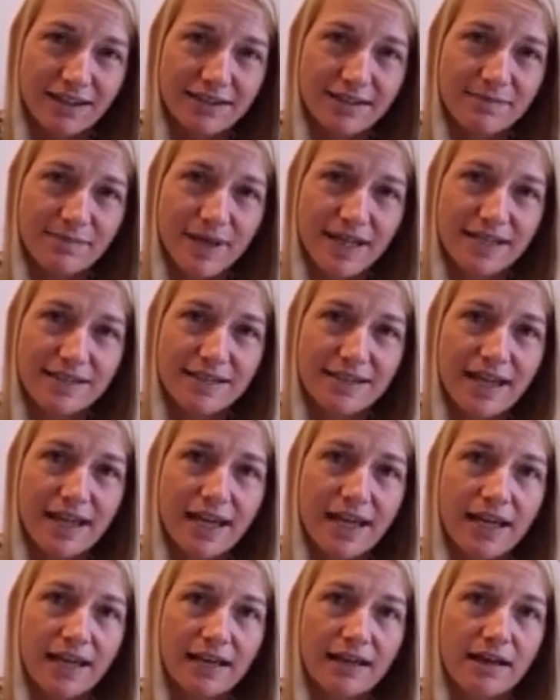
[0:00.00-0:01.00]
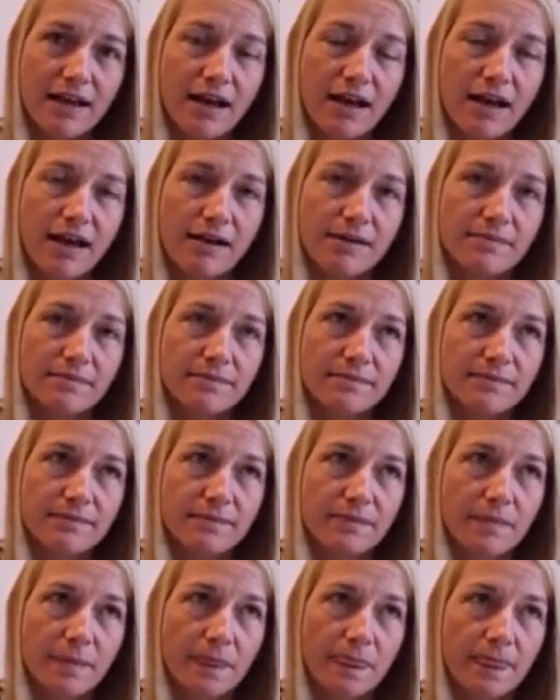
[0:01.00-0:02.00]
this by saying um,
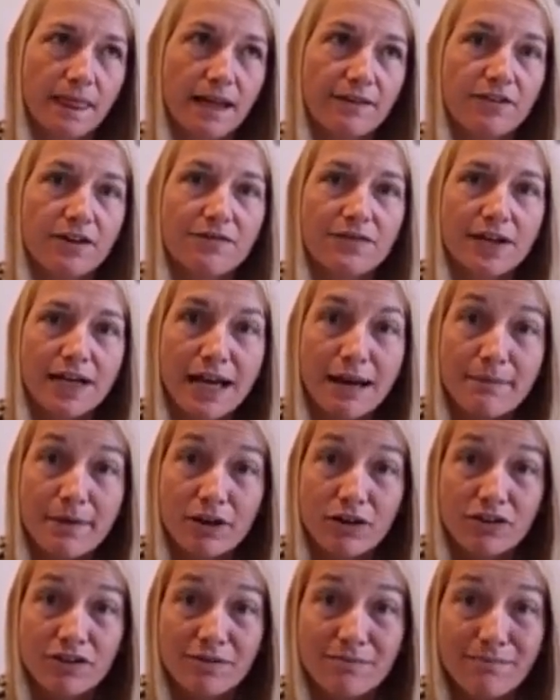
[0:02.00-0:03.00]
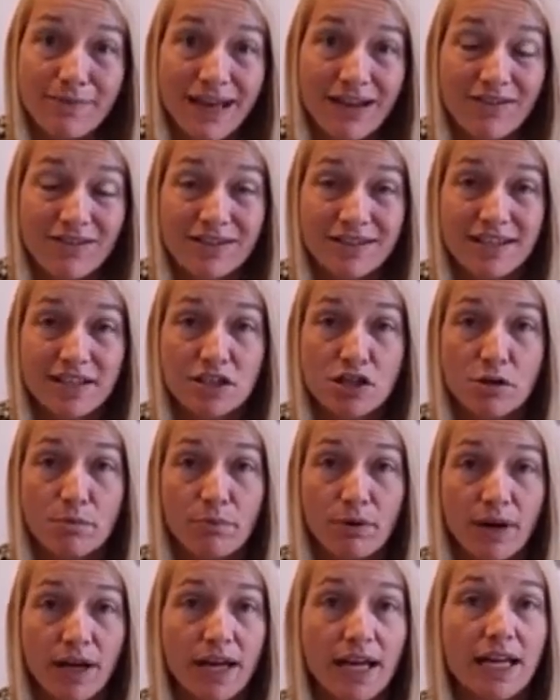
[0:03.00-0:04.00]
if you have a chemical imbalance in
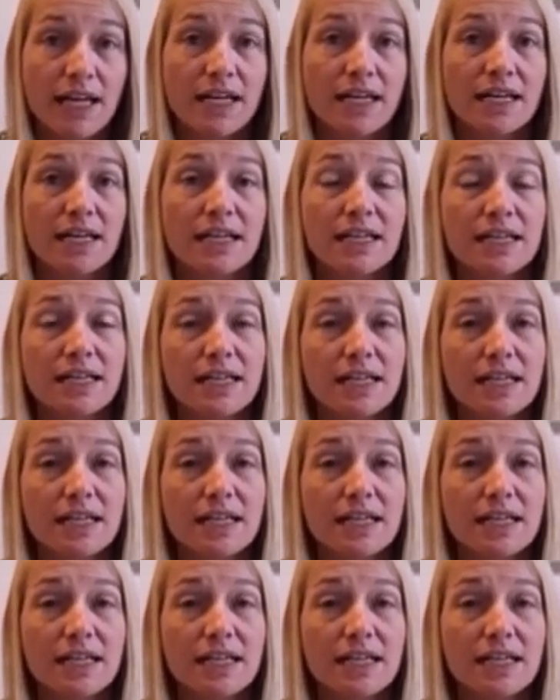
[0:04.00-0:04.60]
your brain,